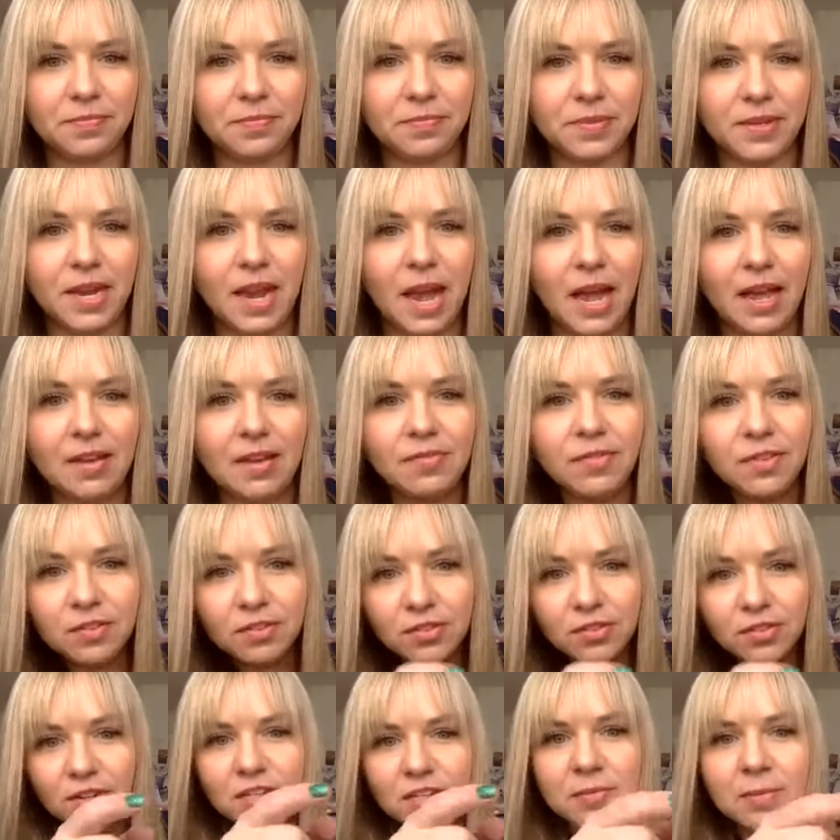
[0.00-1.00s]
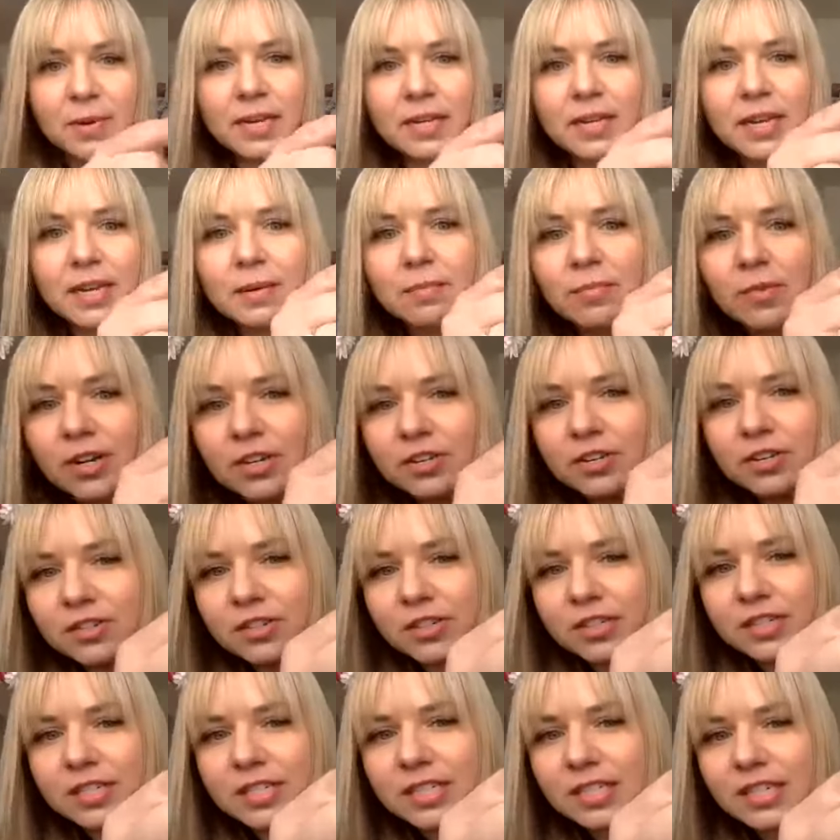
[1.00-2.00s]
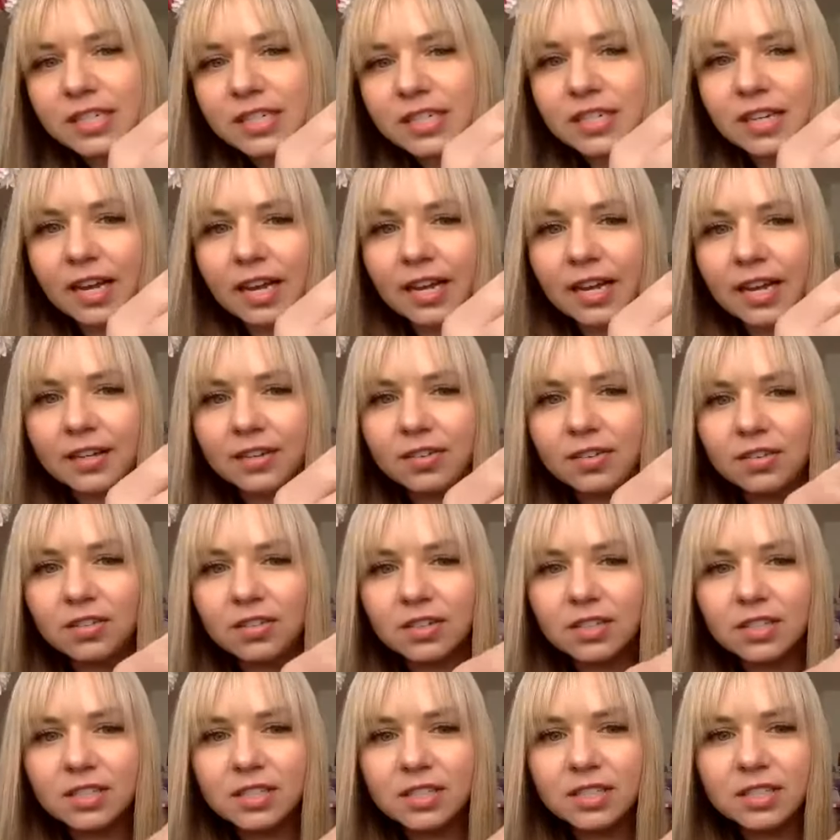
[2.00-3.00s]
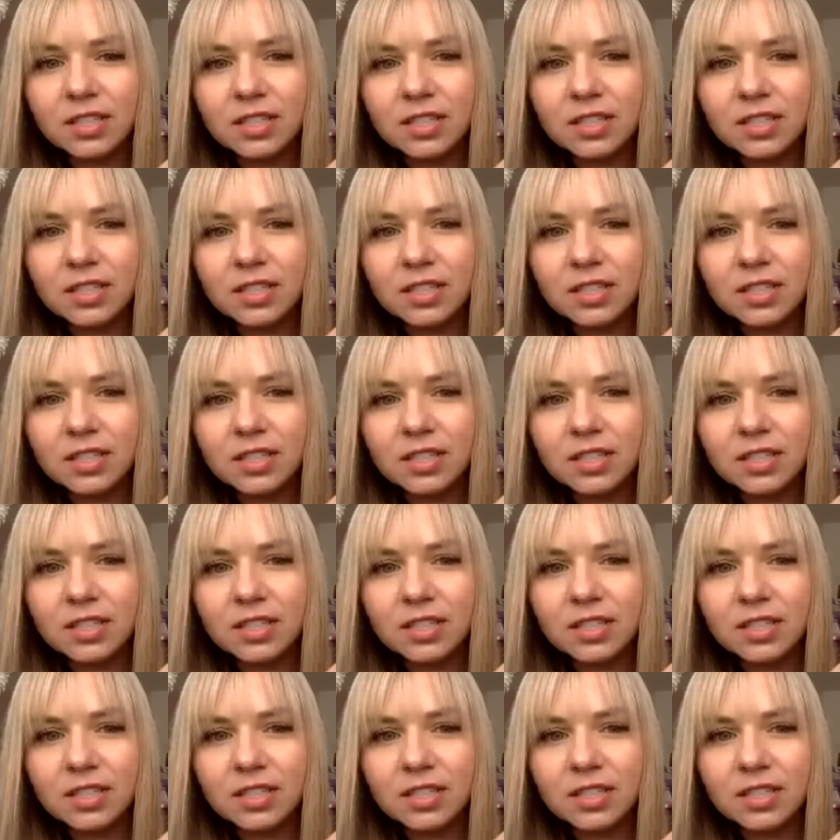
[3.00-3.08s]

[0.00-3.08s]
Yeah, okay. If you search my name, Rachel Christine Eichholz,